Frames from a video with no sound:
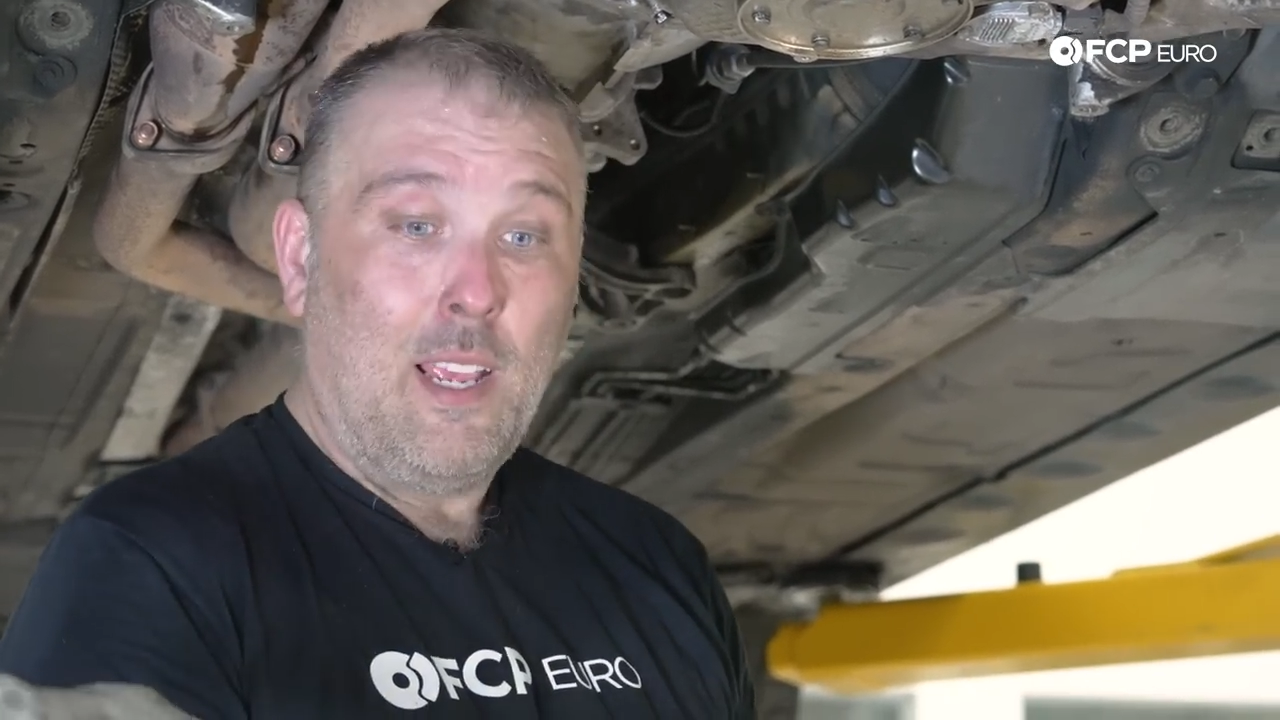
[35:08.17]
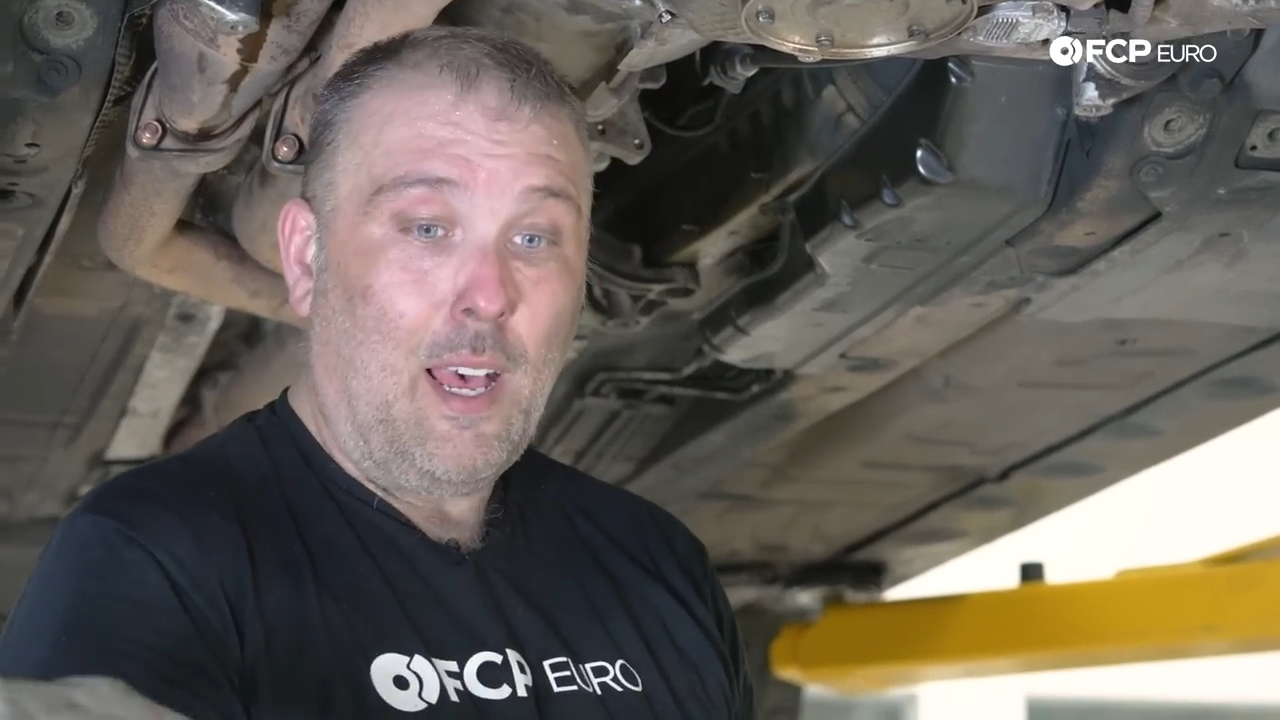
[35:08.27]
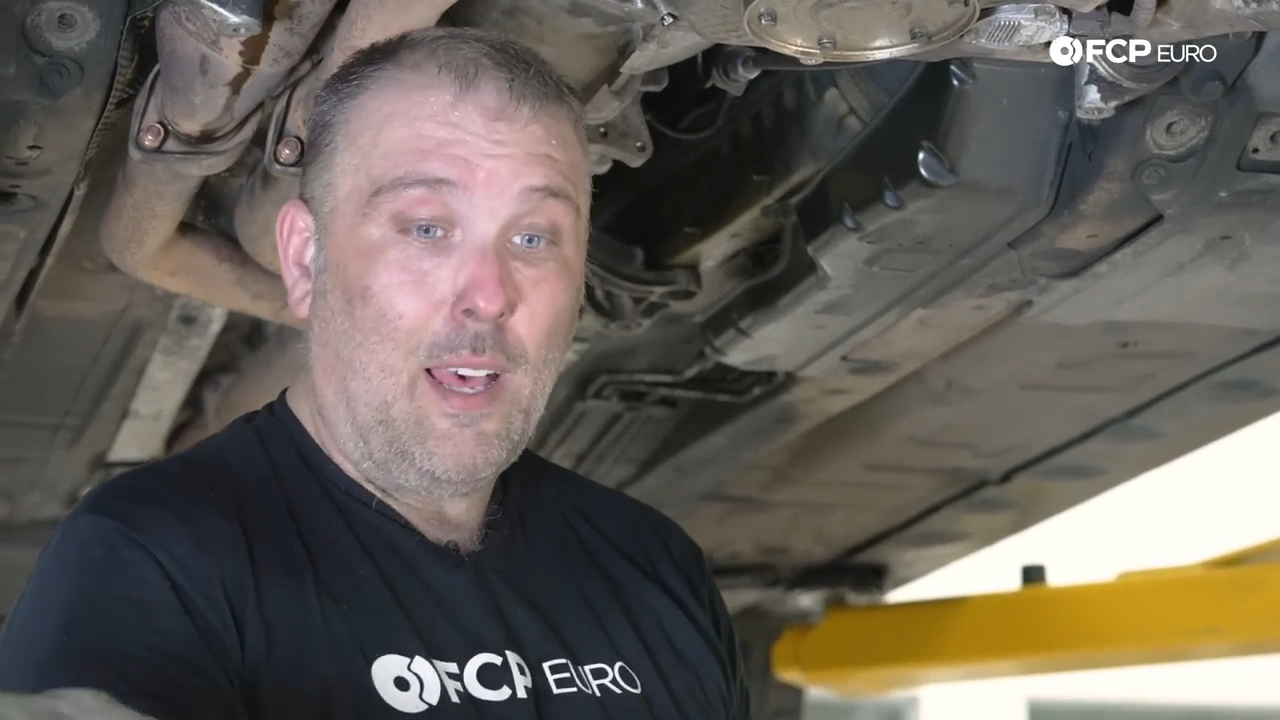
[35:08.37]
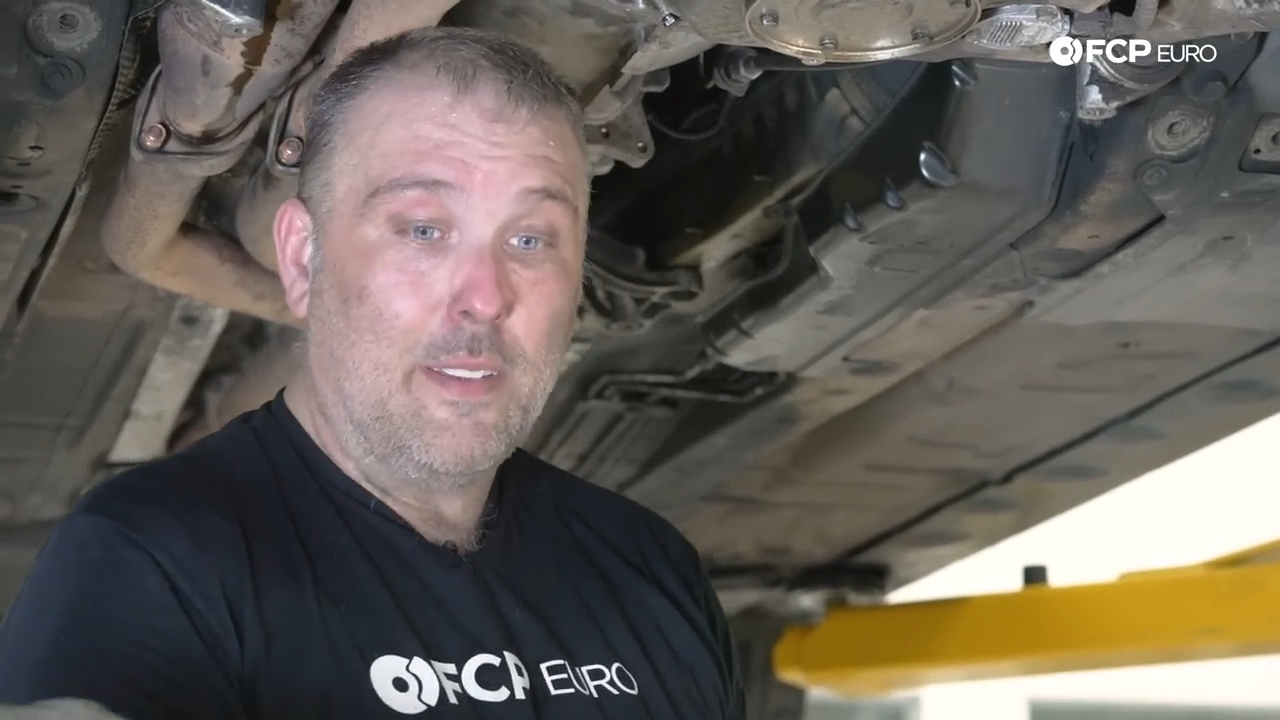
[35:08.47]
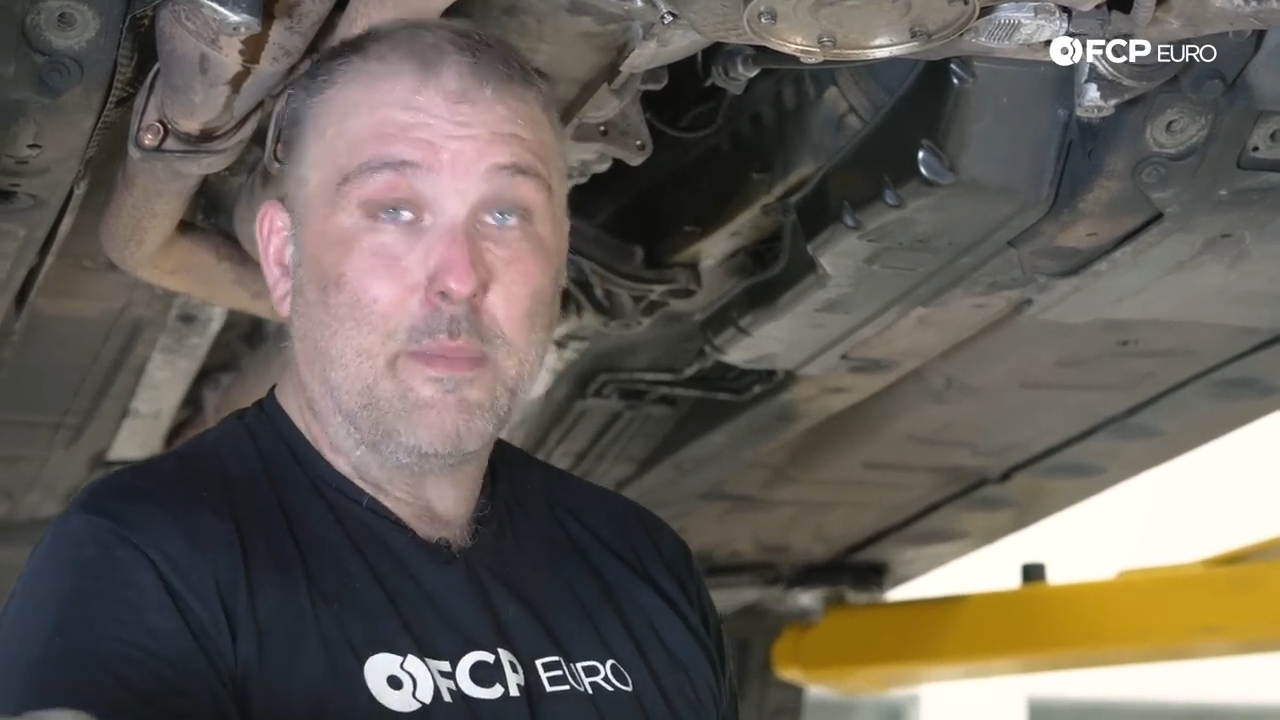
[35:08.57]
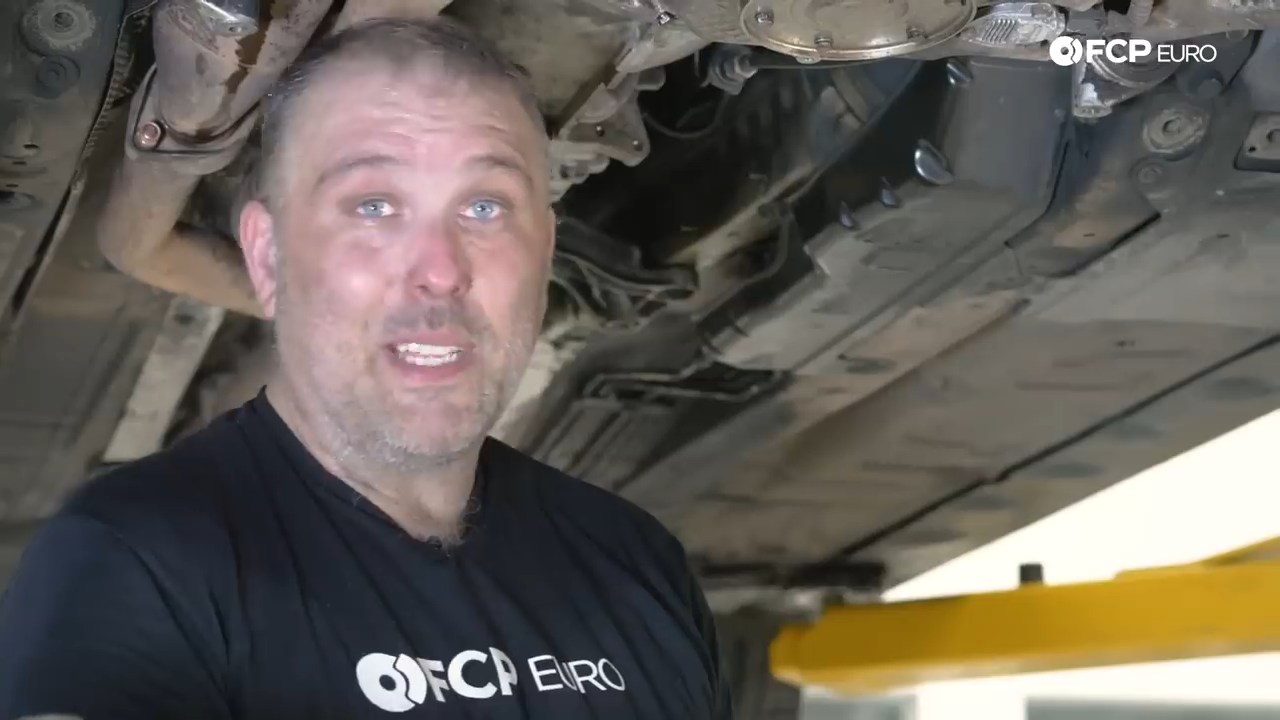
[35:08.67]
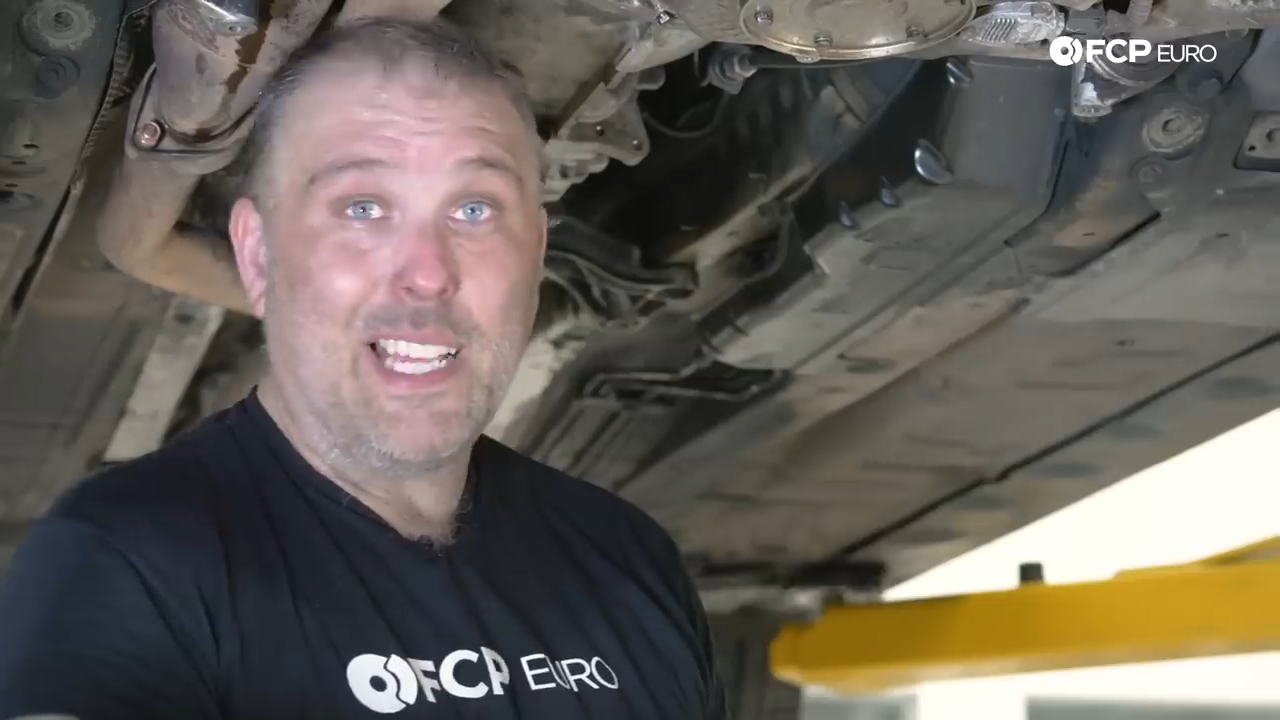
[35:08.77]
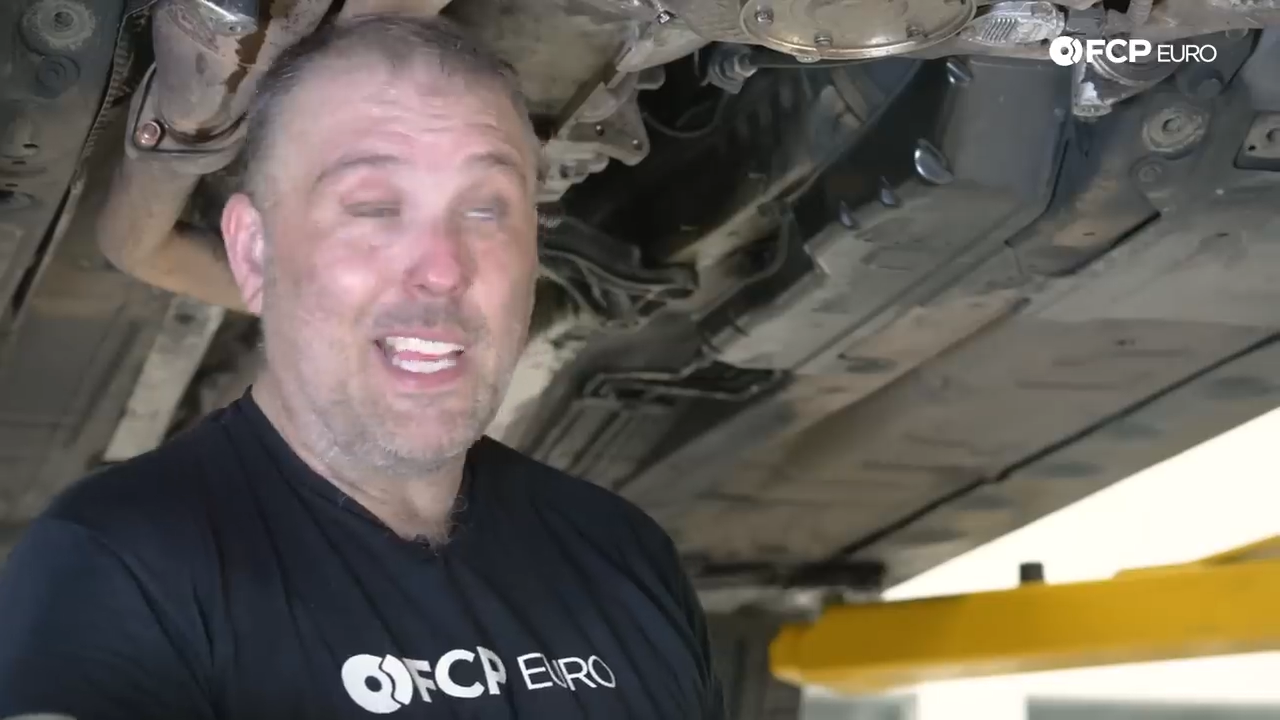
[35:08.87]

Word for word: uh, this is going to be the